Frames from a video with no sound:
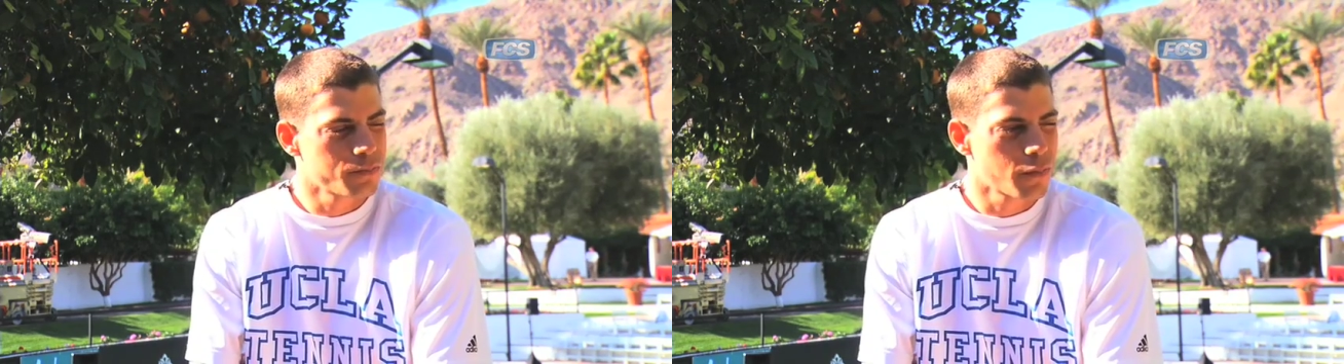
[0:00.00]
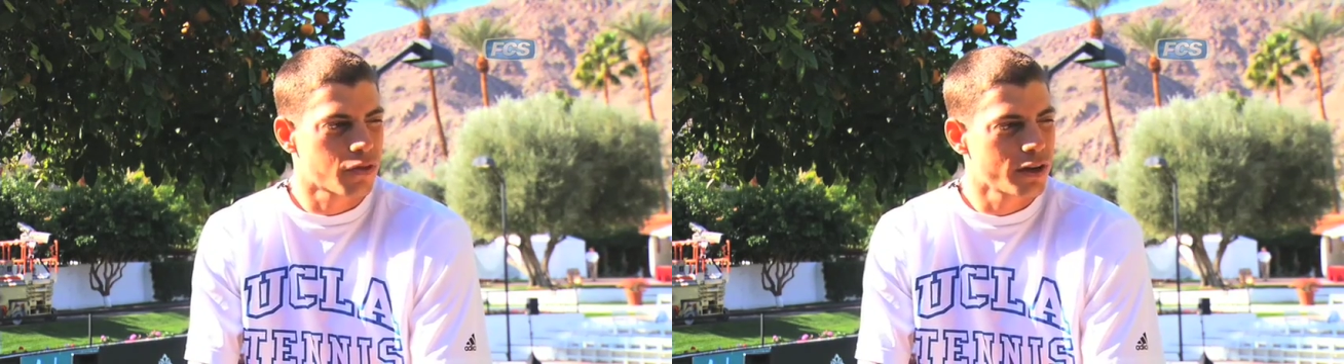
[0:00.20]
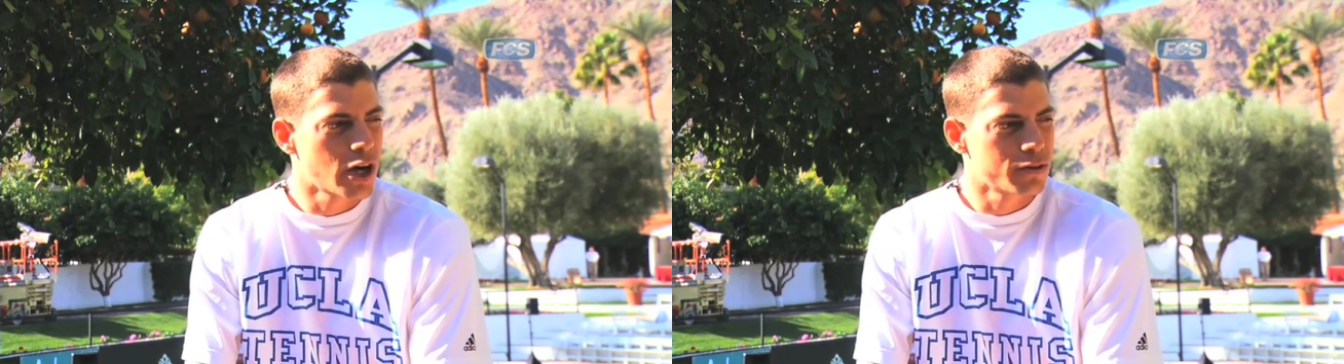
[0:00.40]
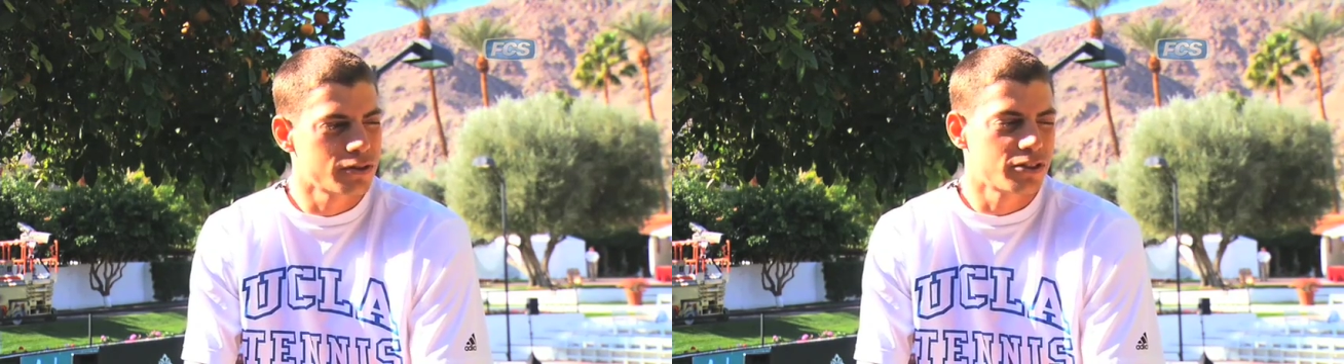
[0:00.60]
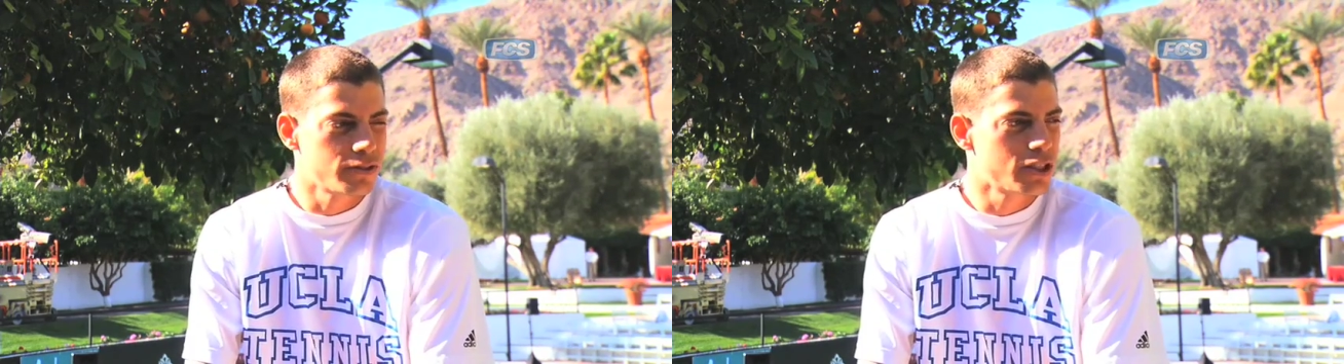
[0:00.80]
3.0
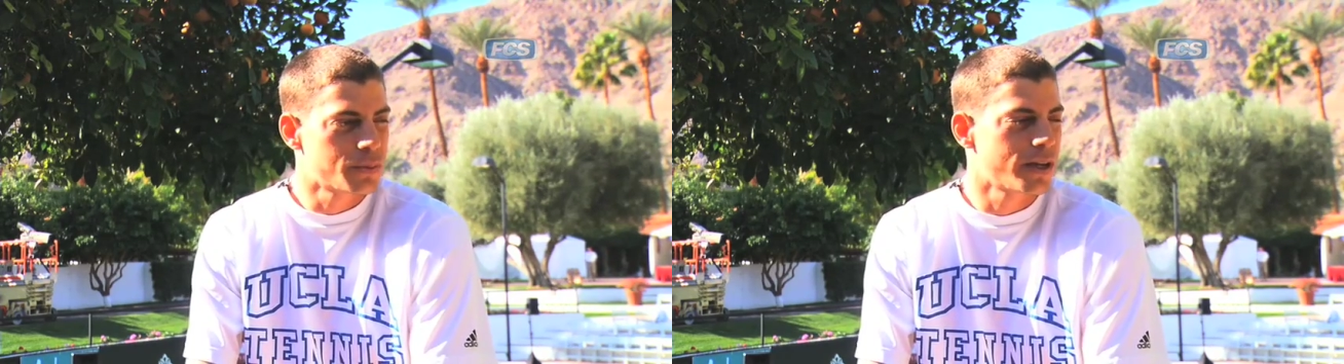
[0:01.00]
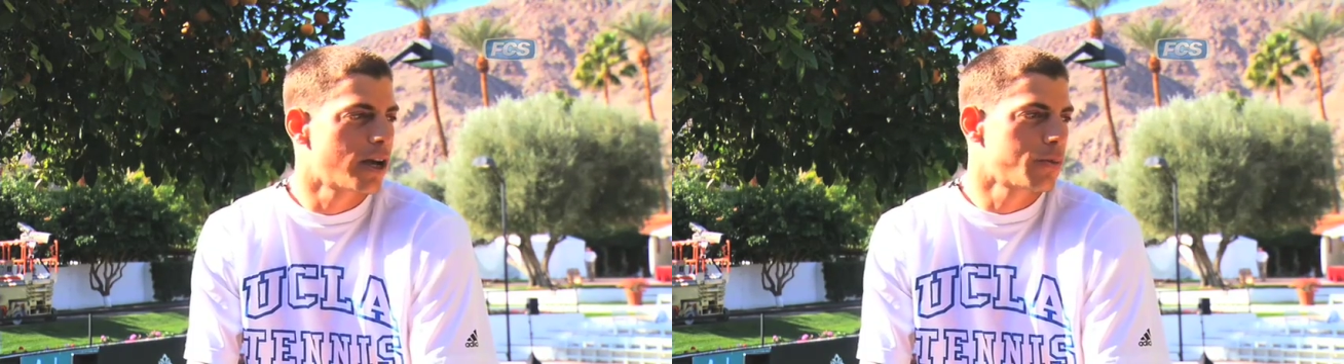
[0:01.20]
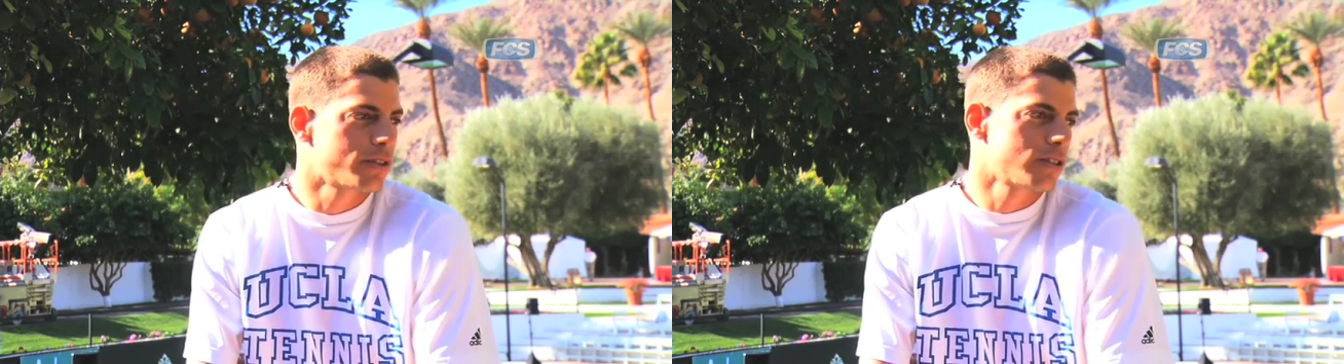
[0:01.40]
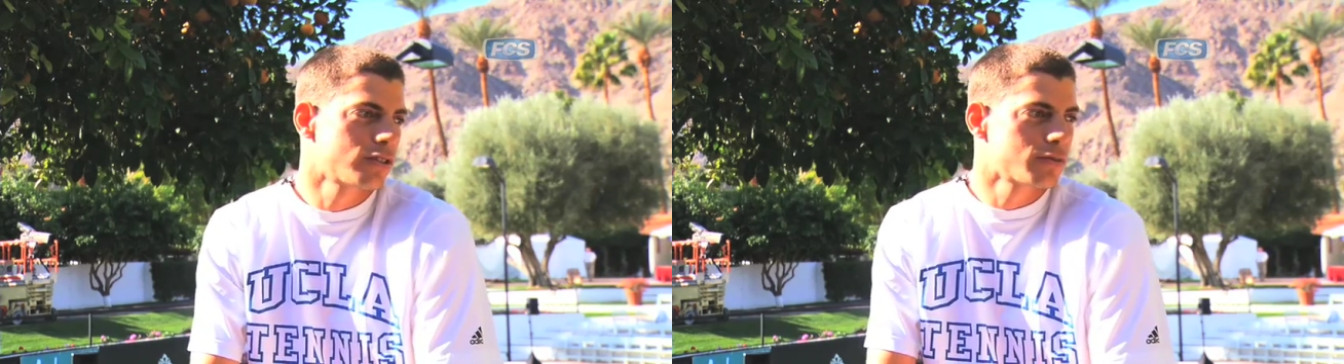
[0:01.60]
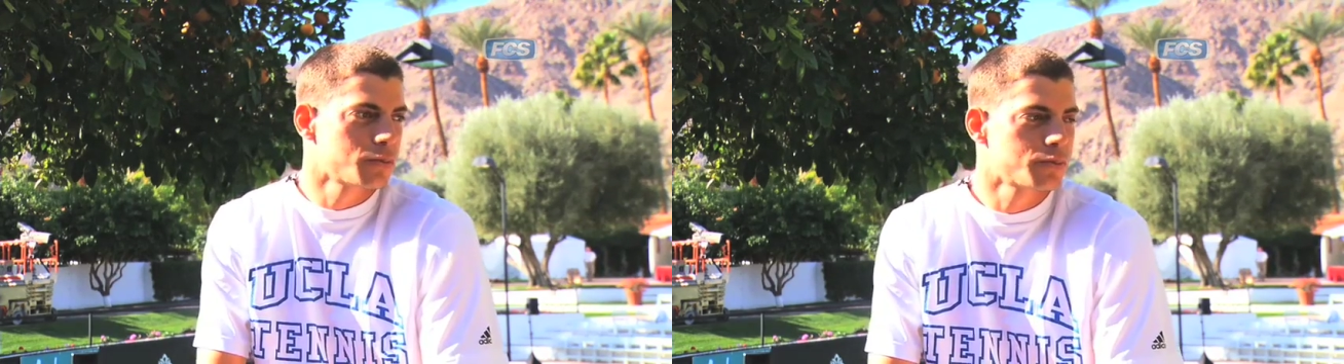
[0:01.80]
GPA, which is
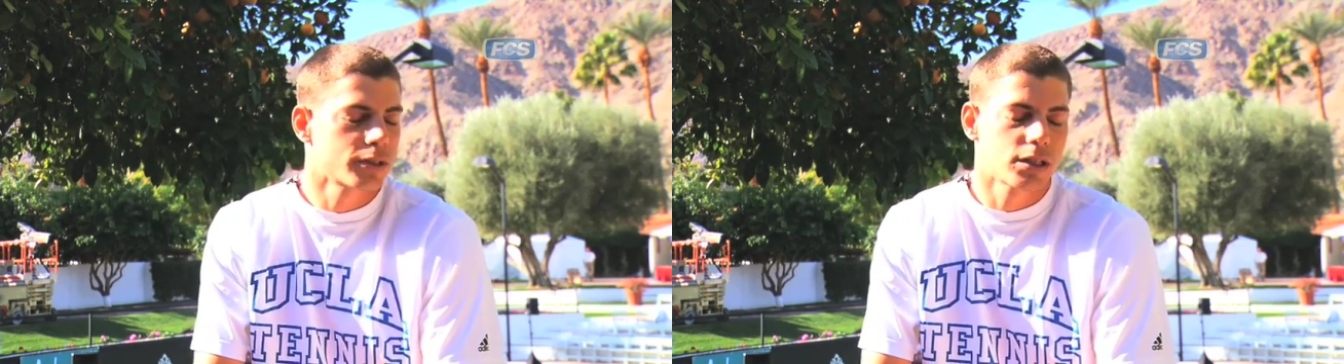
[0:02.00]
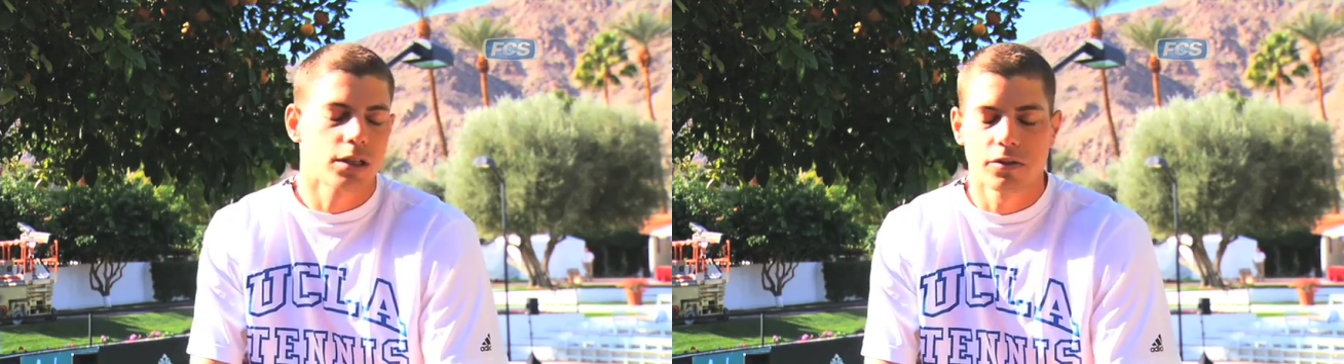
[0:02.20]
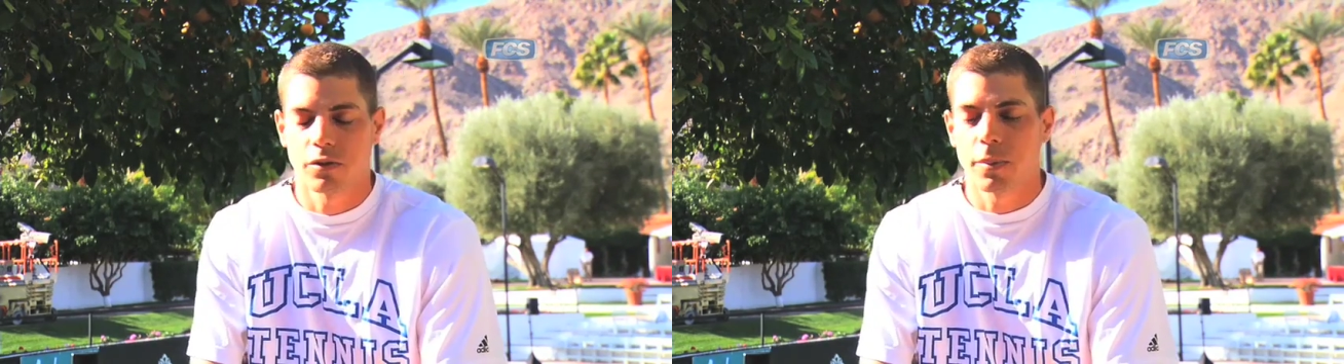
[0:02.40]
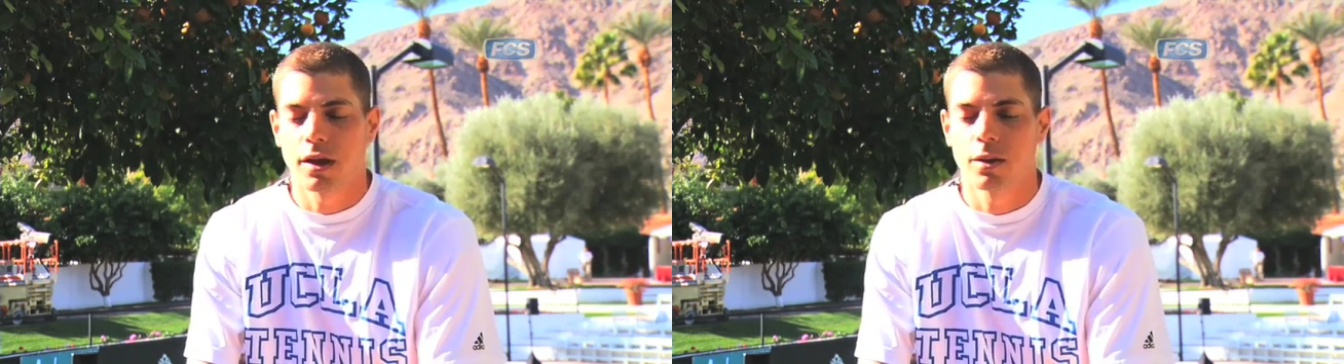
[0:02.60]
pretty good for me.